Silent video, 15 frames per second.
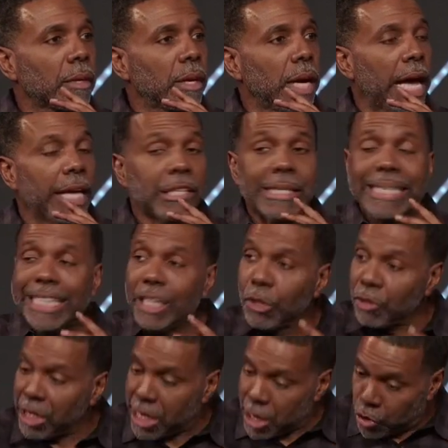and
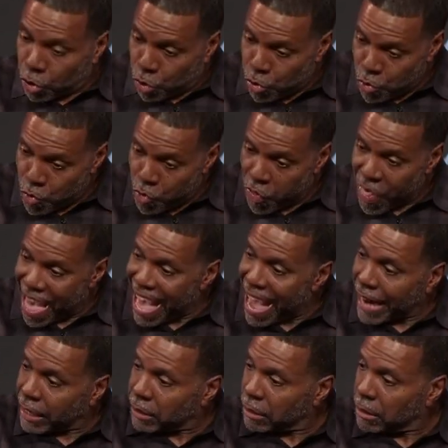yielding to
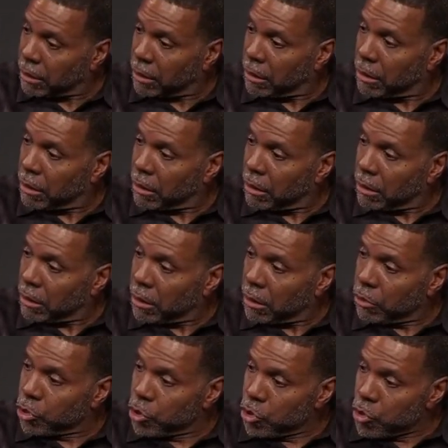that
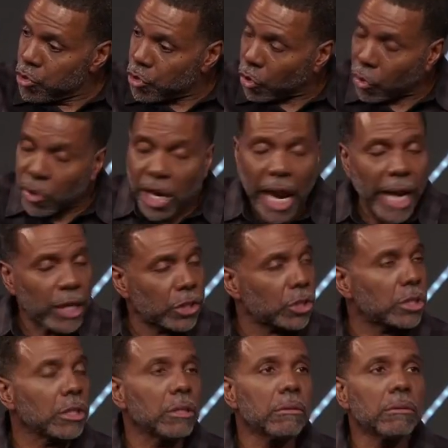new
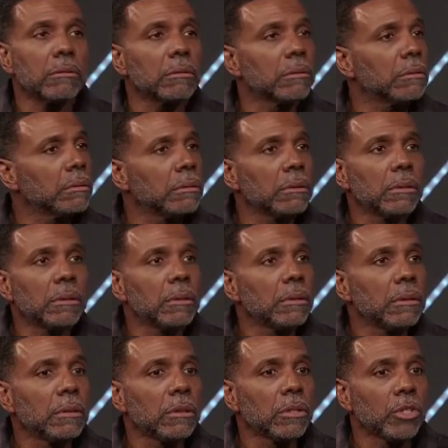creation,
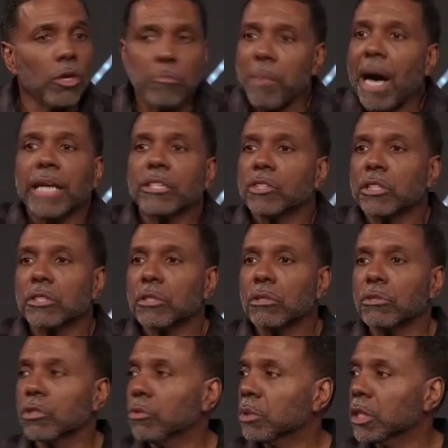your body just
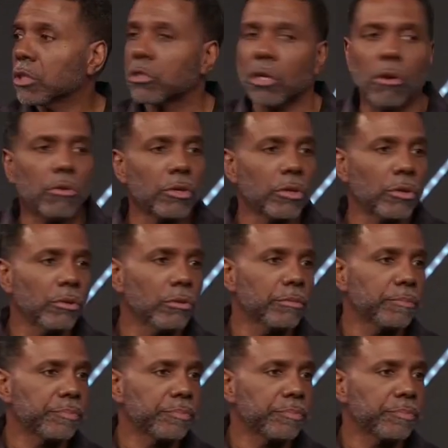going to do what it's told to do.